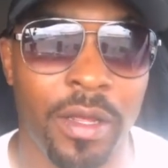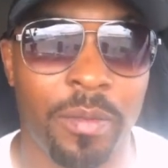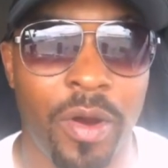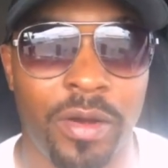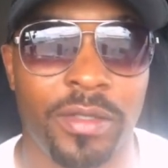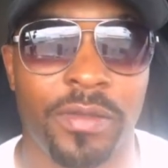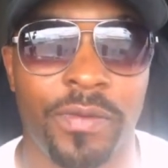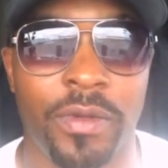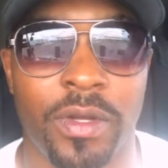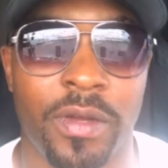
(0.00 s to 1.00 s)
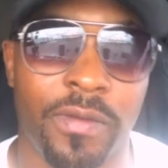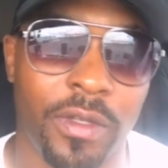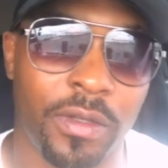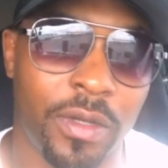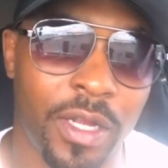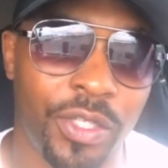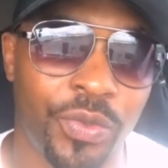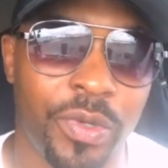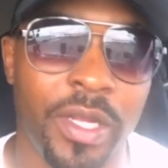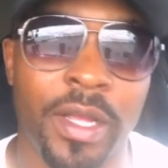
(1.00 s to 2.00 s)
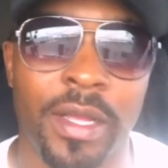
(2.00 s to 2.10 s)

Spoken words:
parts of the country